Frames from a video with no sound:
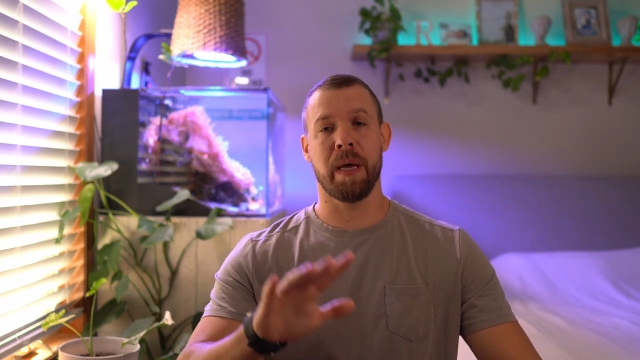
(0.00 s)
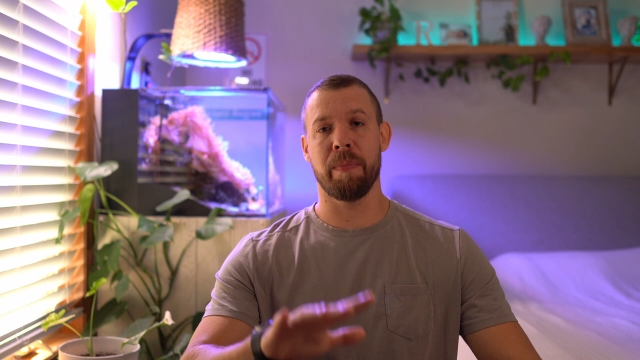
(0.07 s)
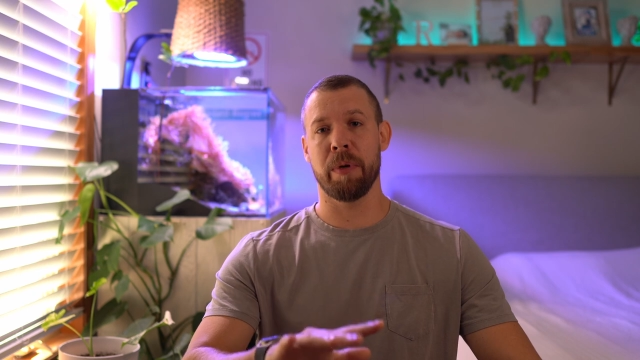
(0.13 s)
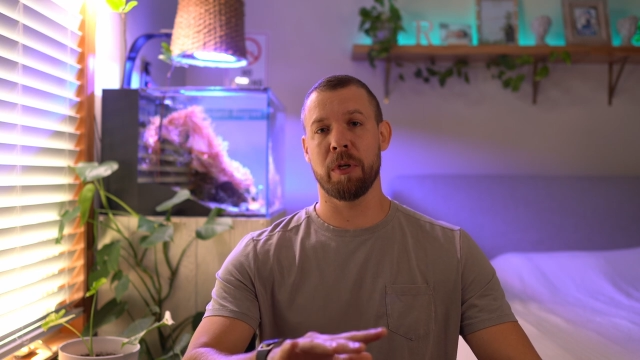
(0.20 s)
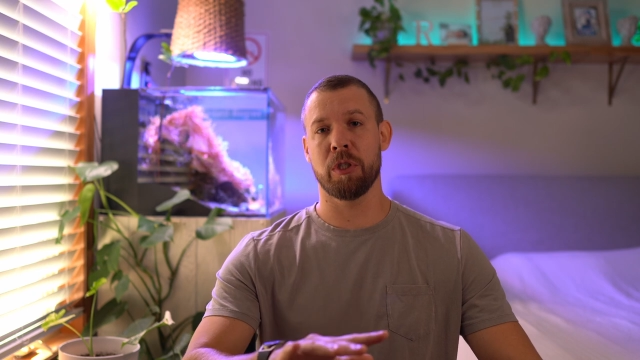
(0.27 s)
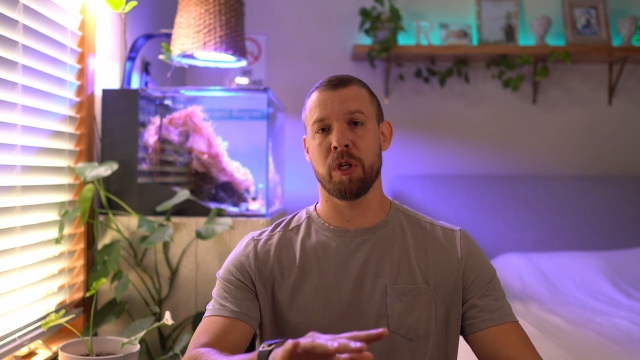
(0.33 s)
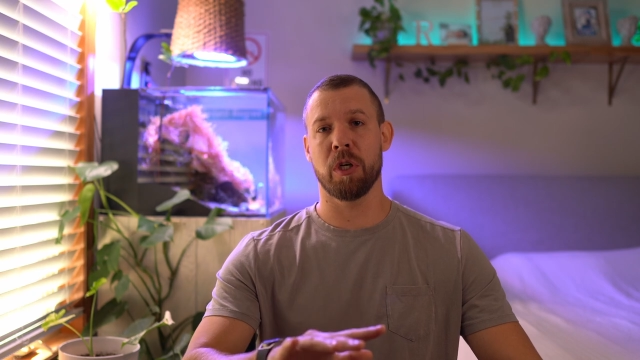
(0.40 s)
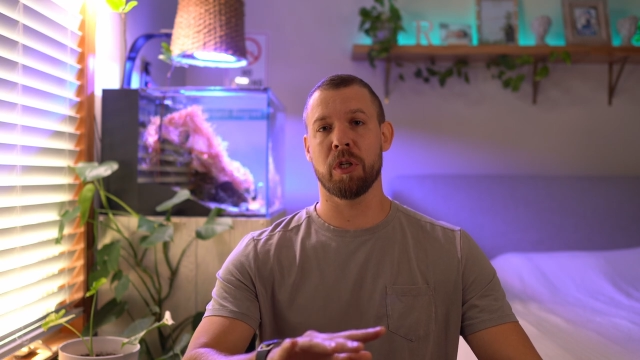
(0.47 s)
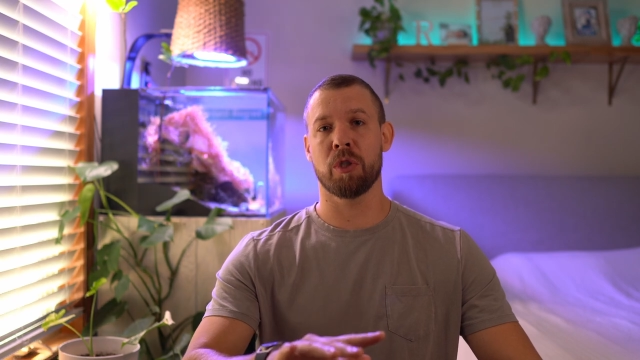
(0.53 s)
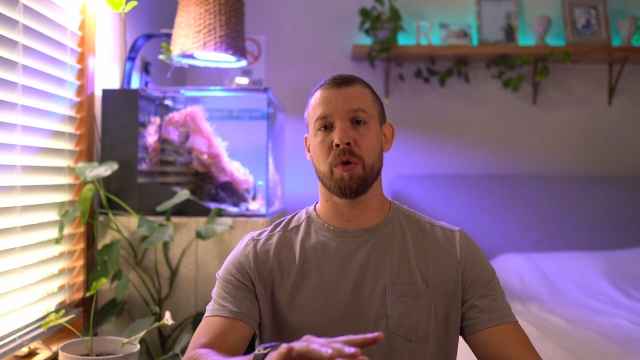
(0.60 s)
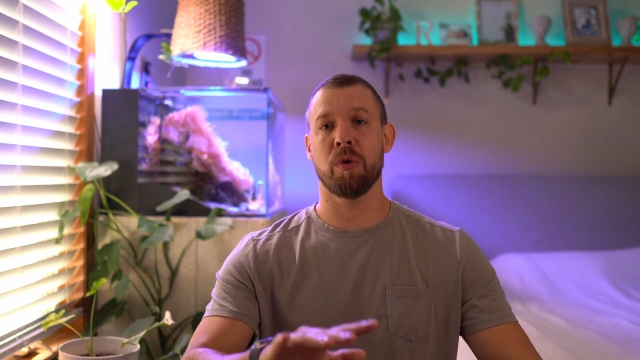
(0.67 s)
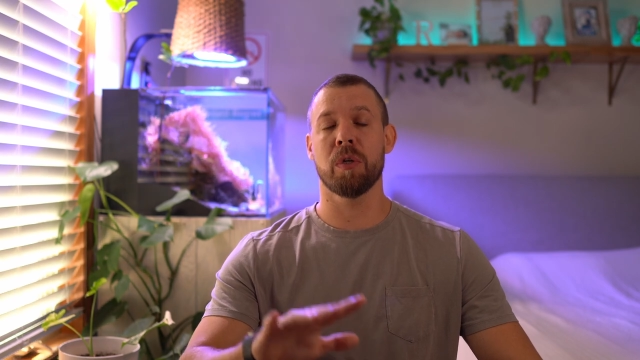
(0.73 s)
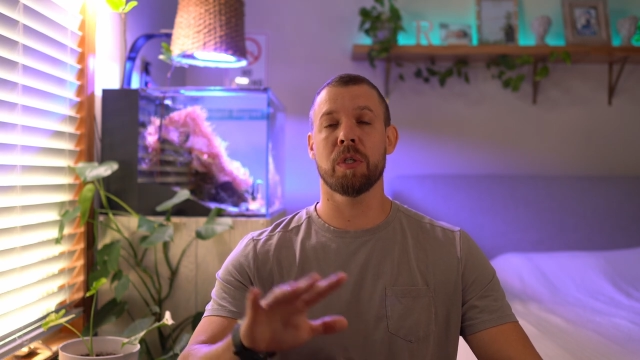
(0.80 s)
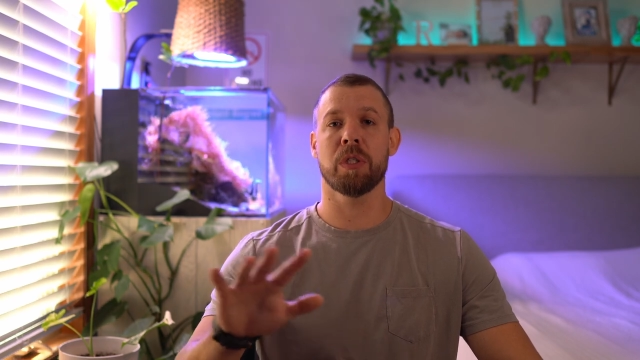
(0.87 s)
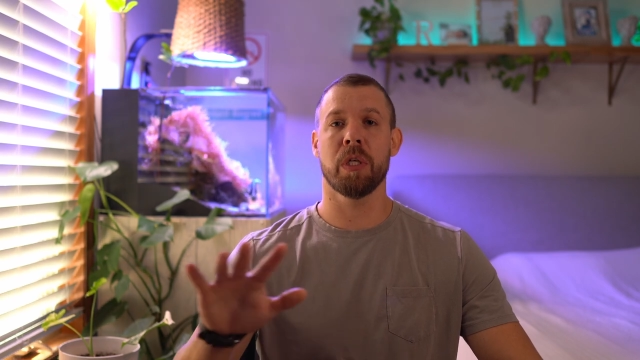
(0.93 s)
temperature
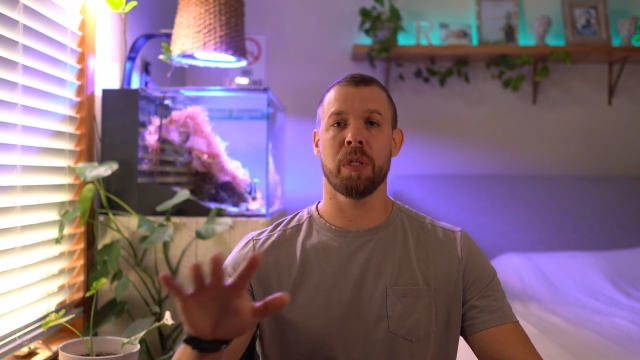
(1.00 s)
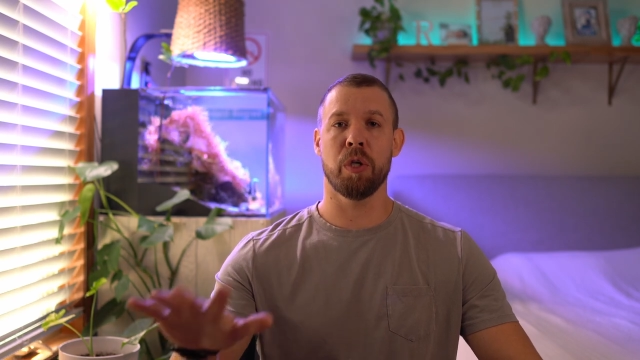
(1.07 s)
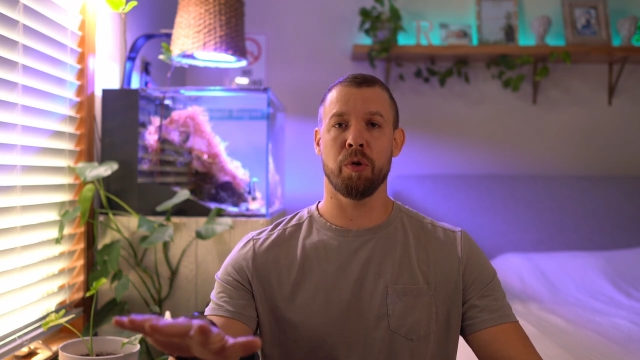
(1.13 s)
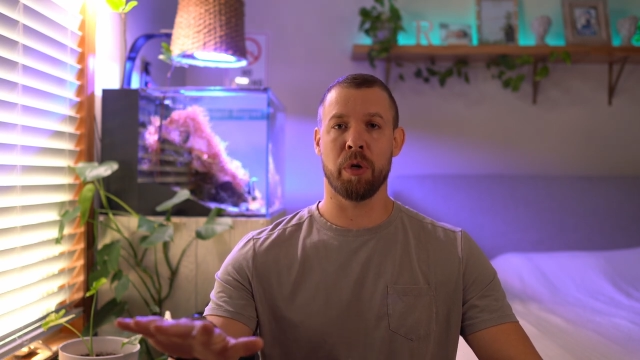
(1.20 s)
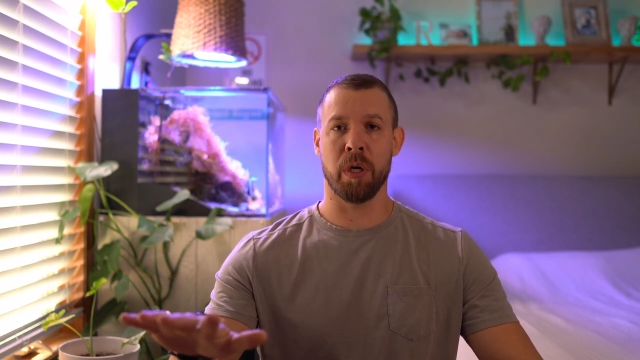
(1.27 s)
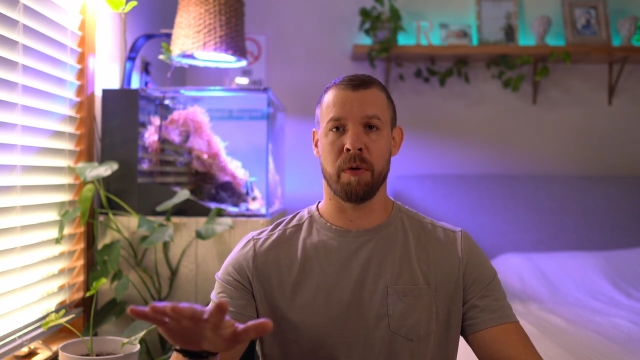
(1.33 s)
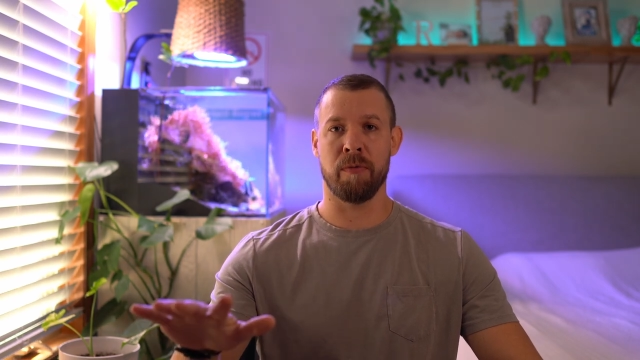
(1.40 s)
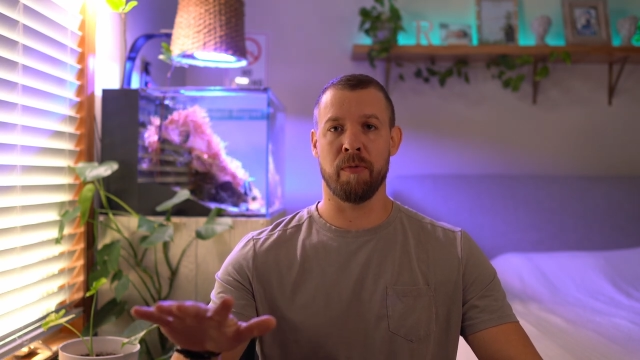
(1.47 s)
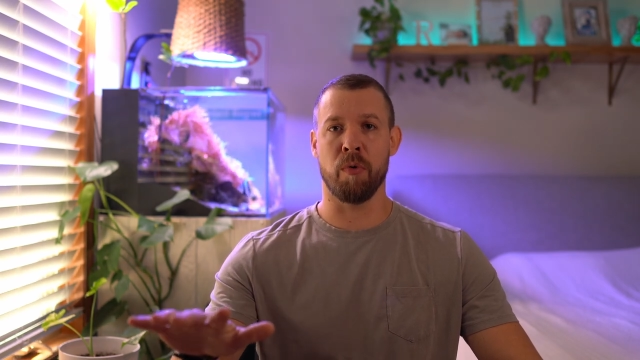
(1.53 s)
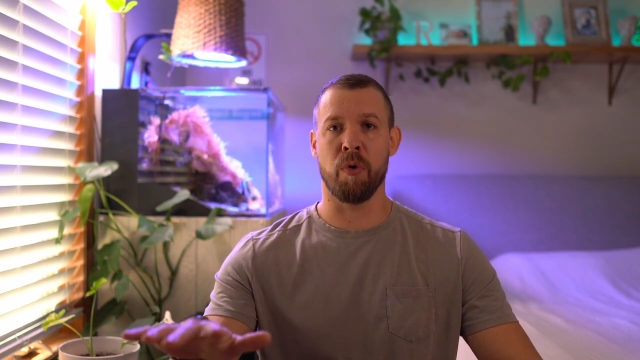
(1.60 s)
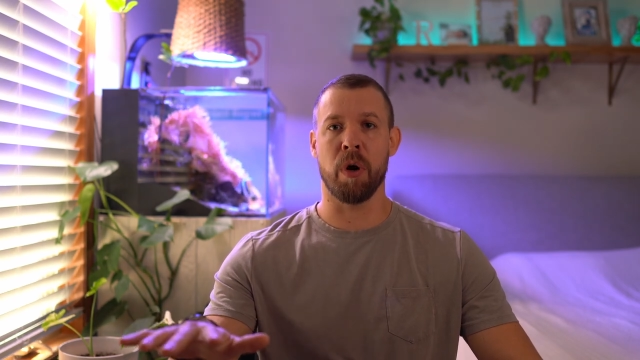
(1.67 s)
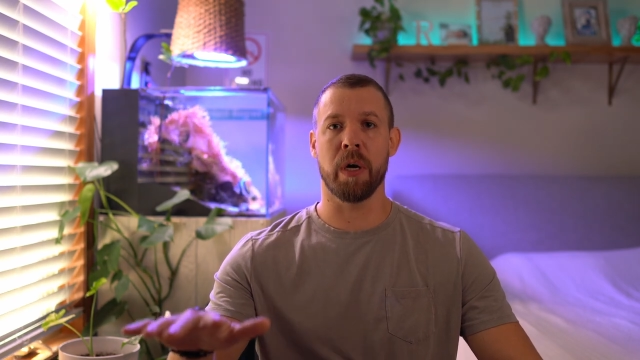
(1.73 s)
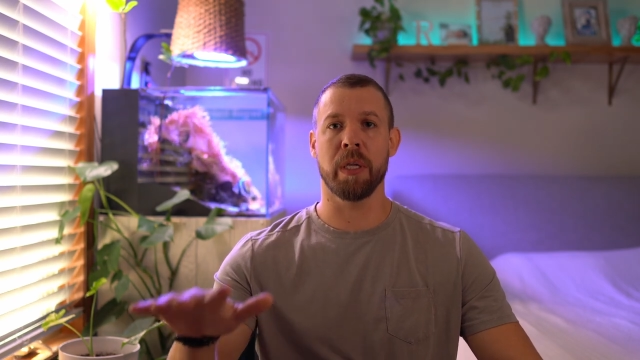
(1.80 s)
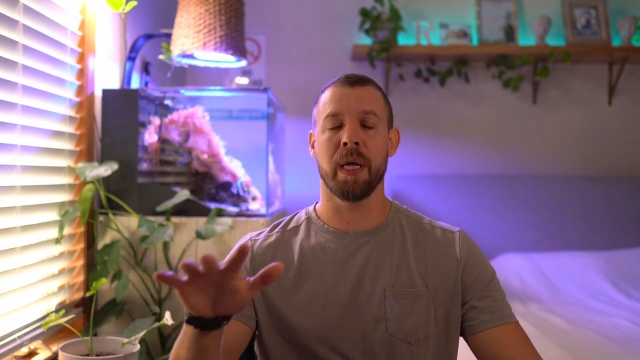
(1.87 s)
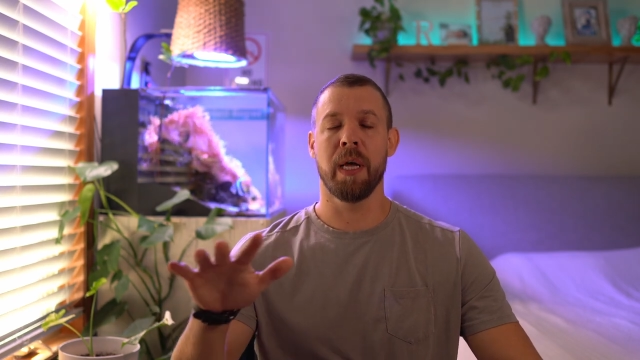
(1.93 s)
controllers that you can
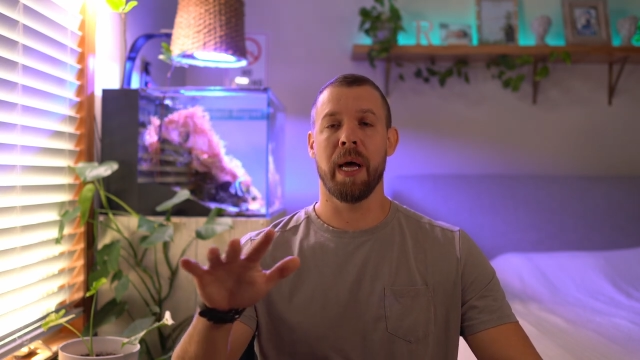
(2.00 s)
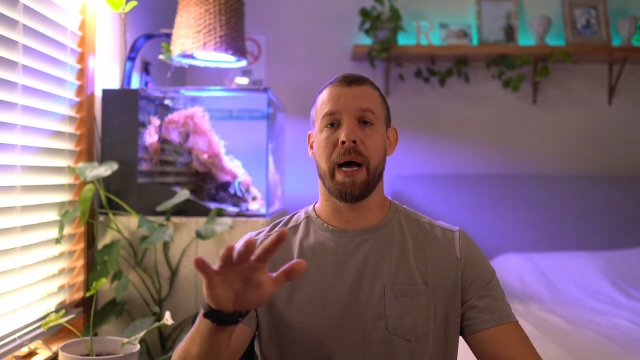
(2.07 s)
afford.